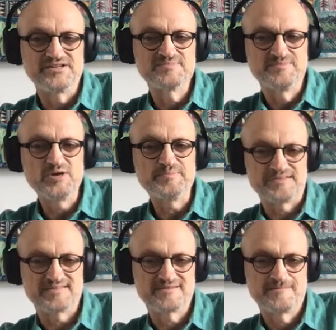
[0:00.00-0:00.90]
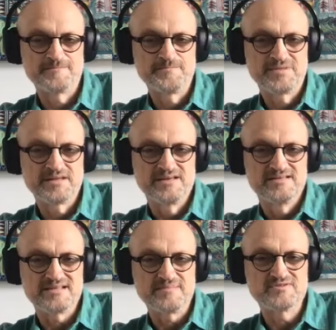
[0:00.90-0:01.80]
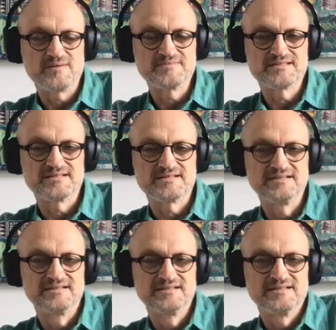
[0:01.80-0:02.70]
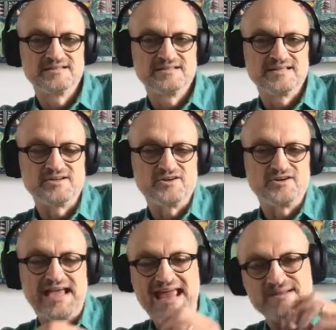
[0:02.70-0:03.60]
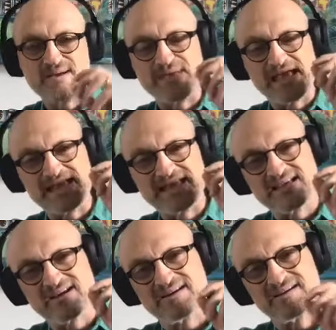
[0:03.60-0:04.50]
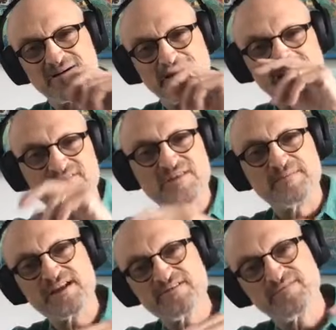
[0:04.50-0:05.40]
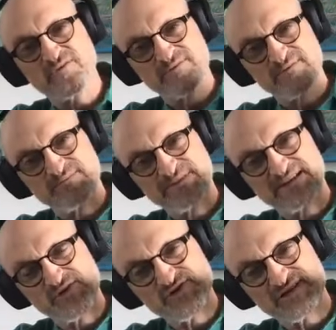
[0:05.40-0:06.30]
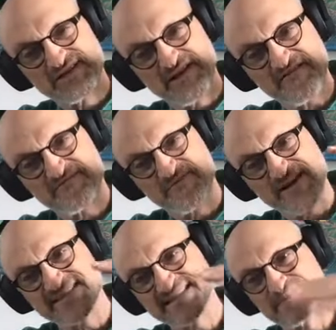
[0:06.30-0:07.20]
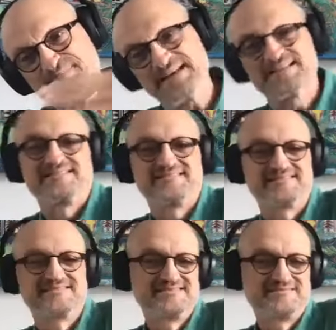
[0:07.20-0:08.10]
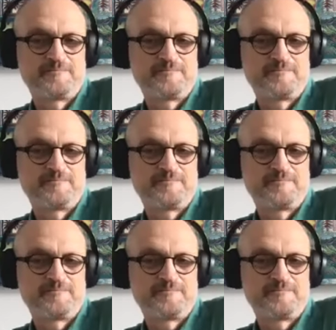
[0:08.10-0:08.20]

And there is purpose. Sometimes the, you know, and I love the metaphor because life presses a button.